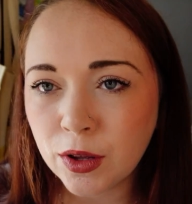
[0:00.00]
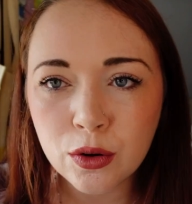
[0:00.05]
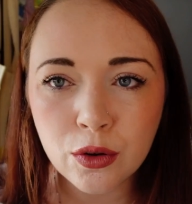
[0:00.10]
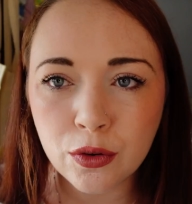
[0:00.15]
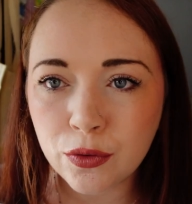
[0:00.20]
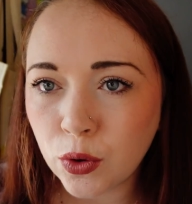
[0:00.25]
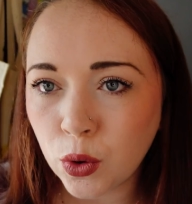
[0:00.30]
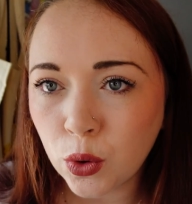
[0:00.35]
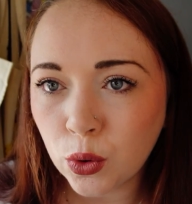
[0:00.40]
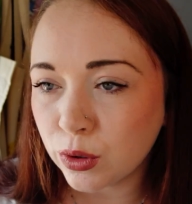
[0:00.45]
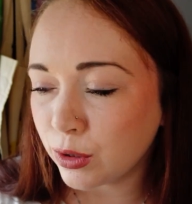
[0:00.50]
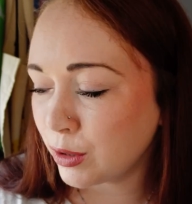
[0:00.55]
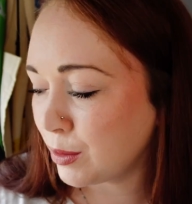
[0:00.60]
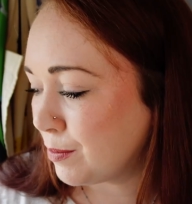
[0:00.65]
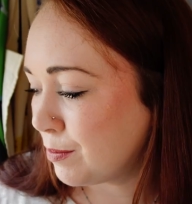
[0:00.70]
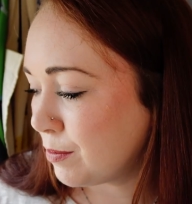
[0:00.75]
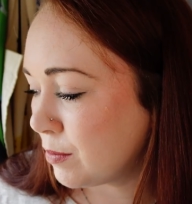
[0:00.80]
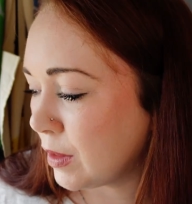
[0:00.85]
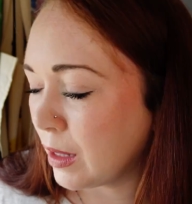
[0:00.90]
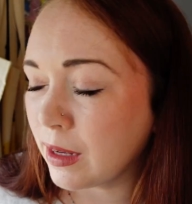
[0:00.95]
Of course.
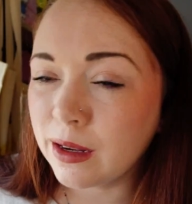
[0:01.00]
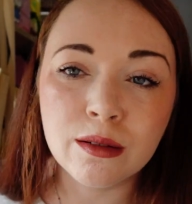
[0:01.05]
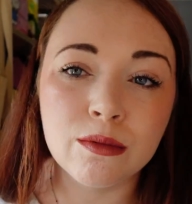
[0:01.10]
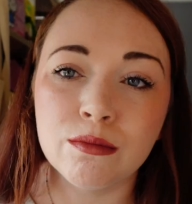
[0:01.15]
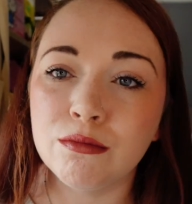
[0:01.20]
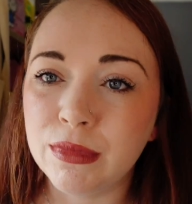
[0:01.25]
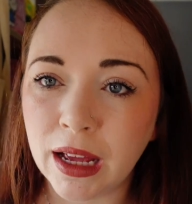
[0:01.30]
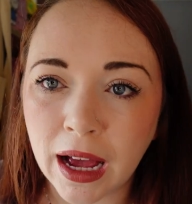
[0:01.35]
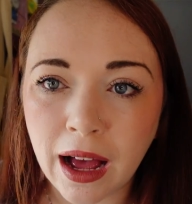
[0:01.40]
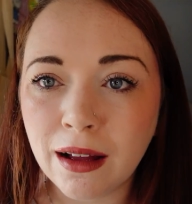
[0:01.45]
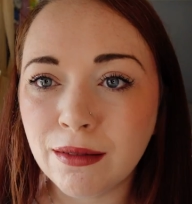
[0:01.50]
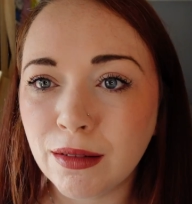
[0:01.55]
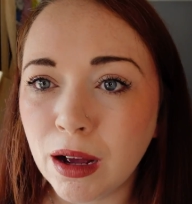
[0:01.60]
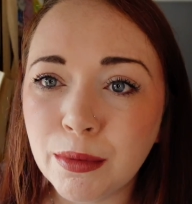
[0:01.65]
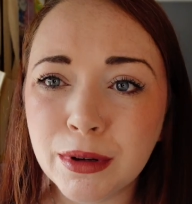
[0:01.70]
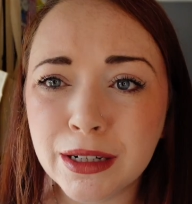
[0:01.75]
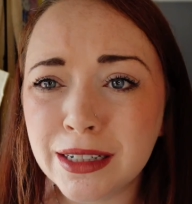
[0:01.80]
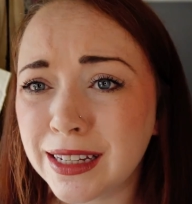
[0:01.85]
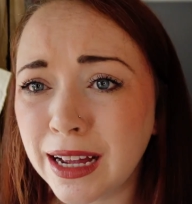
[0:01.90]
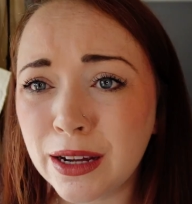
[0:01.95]
Like, yeah. I'm
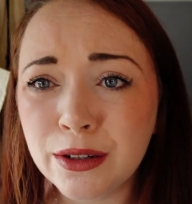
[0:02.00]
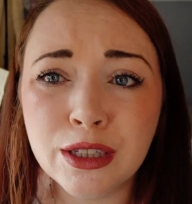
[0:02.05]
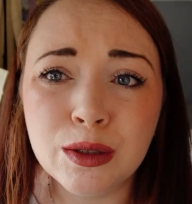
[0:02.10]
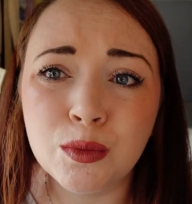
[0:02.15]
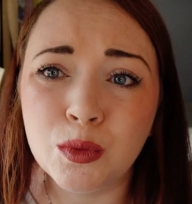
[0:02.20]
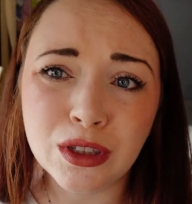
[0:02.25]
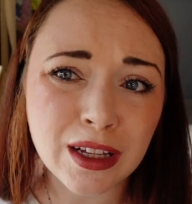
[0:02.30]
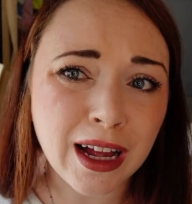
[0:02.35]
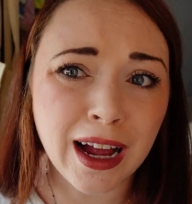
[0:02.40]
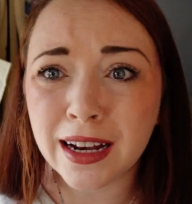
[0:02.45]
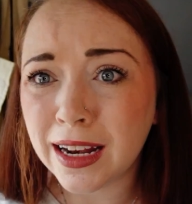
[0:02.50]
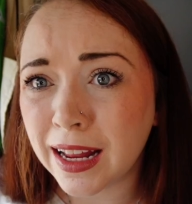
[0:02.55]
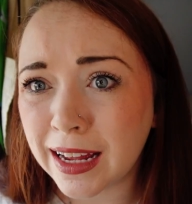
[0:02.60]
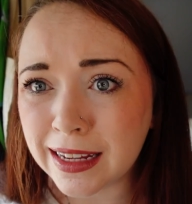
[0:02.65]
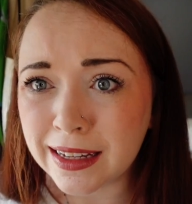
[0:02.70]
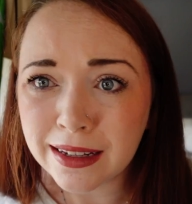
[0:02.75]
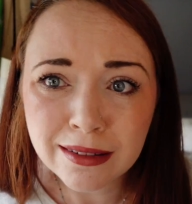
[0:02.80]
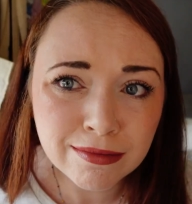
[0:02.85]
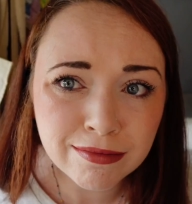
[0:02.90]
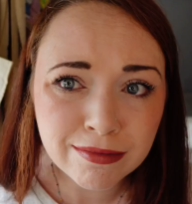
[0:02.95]
going to tell you some ones that I
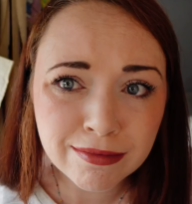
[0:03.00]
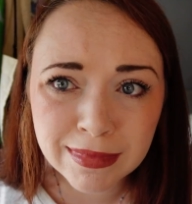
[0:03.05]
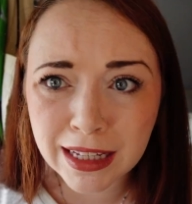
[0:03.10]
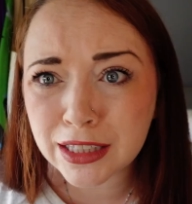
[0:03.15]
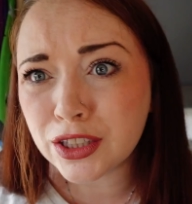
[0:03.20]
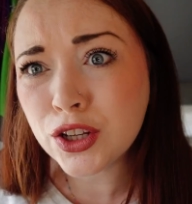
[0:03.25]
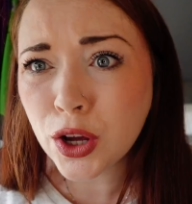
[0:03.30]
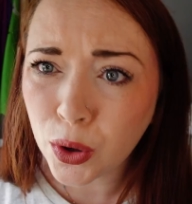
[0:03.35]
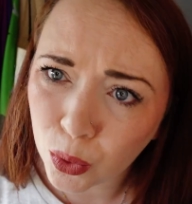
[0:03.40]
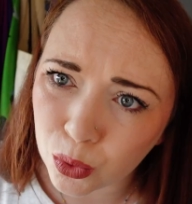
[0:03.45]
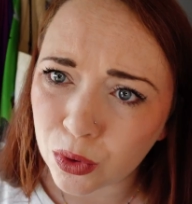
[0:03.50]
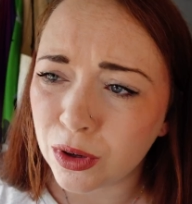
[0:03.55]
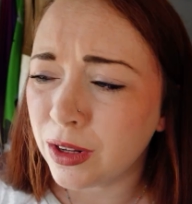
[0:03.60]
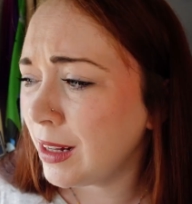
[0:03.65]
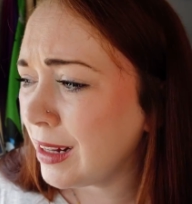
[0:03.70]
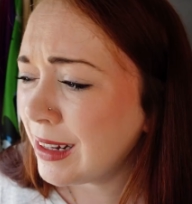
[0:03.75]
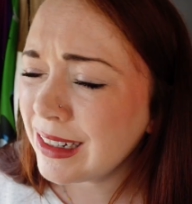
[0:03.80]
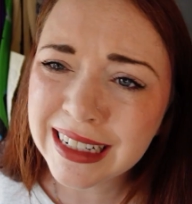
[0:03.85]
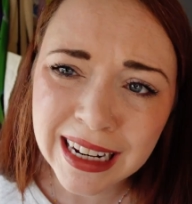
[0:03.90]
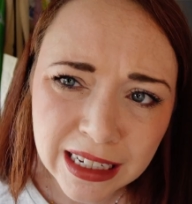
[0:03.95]
like. Let's go.
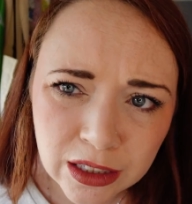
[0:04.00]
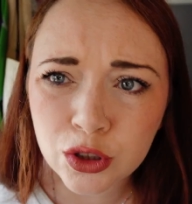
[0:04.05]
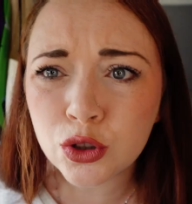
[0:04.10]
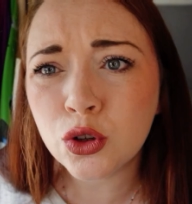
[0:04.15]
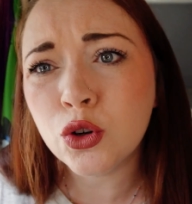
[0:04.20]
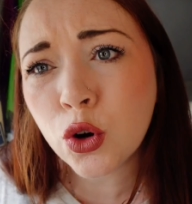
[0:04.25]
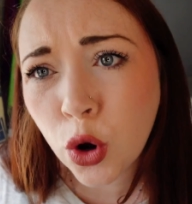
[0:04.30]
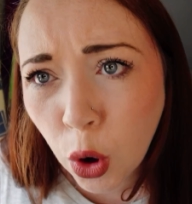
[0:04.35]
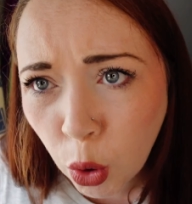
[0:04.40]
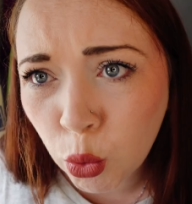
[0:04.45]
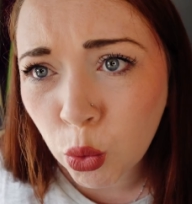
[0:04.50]
Let's go.